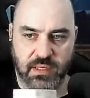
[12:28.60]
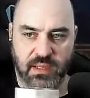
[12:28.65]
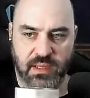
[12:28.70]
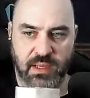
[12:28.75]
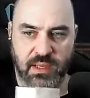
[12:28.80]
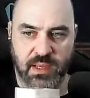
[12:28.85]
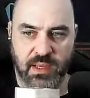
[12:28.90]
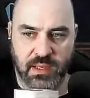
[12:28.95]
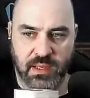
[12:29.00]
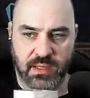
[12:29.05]

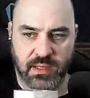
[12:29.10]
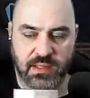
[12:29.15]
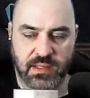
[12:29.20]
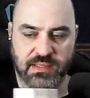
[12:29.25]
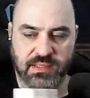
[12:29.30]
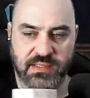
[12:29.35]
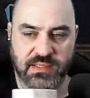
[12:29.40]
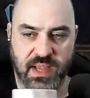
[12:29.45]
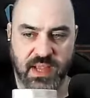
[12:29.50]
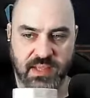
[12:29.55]
and
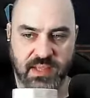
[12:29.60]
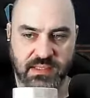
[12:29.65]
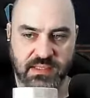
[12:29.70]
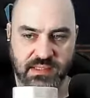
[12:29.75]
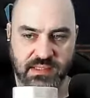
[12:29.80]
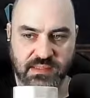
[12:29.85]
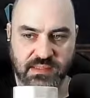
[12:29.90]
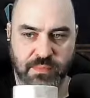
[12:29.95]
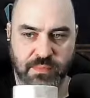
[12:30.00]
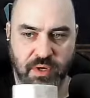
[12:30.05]

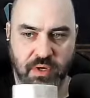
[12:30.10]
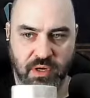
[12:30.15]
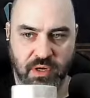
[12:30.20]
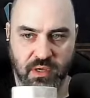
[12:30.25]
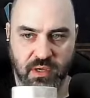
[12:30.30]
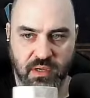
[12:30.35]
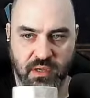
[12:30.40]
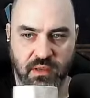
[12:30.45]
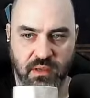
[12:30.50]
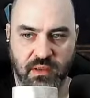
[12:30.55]
Assassin's Mark
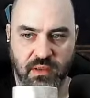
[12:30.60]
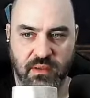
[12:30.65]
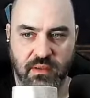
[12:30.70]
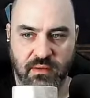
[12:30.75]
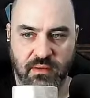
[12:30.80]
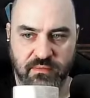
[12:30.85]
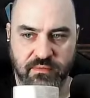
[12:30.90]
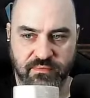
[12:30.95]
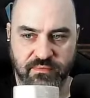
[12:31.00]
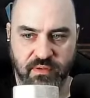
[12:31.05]

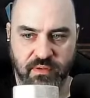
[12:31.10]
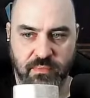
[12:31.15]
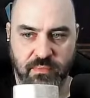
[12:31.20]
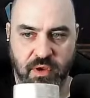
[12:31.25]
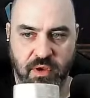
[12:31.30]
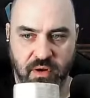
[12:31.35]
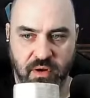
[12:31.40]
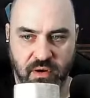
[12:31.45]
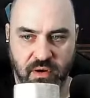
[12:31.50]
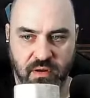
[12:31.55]
from
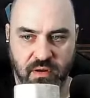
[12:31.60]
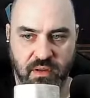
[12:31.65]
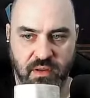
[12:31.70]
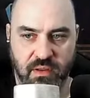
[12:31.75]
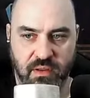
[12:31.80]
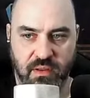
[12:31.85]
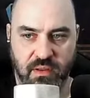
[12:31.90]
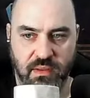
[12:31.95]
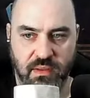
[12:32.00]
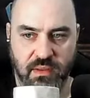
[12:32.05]
our
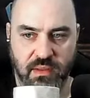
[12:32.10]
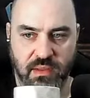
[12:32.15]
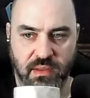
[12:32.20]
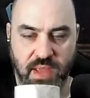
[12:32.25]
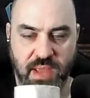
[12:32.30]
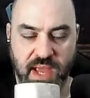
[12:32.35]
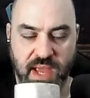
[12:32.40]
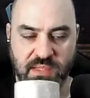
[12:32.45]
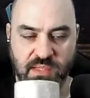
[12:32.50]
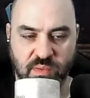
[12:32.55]

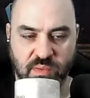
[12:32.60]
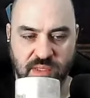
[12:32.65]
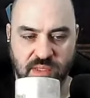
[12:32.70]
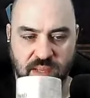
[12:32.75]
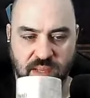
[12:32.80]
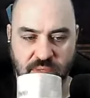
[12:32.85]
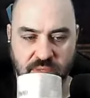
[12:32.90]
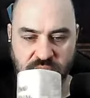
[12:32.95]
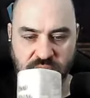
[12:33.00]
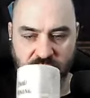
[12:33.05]
cast when
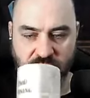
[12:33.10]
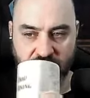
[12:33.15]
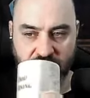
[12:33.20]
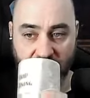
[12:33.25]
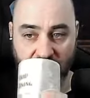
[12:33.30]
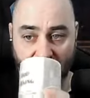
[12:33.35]
damage taken.